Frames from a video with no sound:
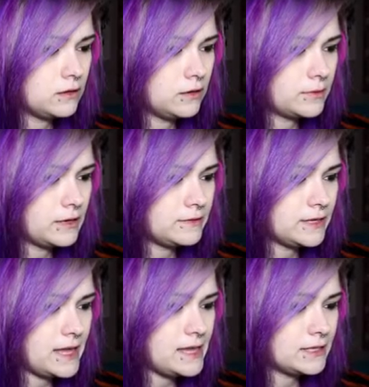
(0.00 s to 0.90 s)
I'm going to have to
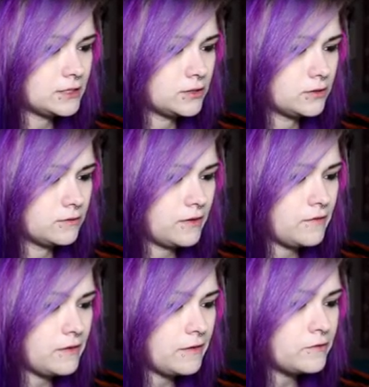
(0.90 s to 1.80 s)
eat soon. If
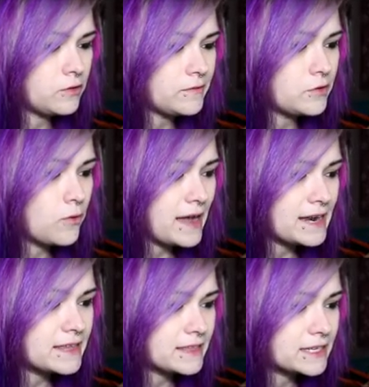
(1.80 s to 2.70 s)
I've, I've not even got
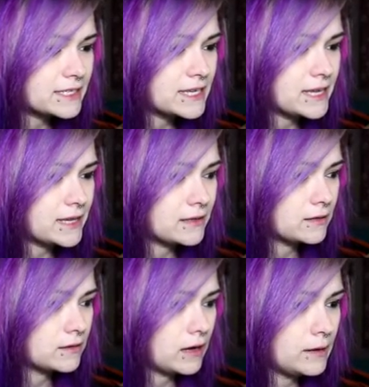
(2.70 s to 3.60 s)
anything to eat.
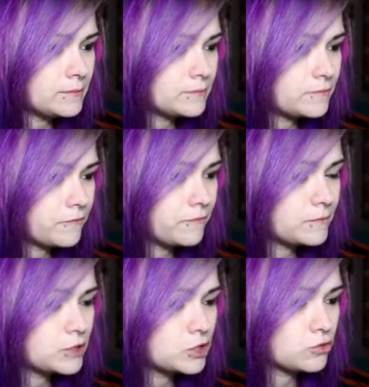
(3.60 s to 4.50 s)
I'm
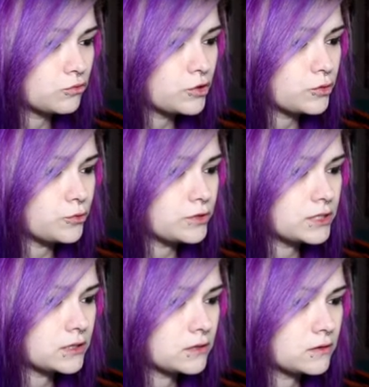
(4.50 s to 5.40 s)
screwed.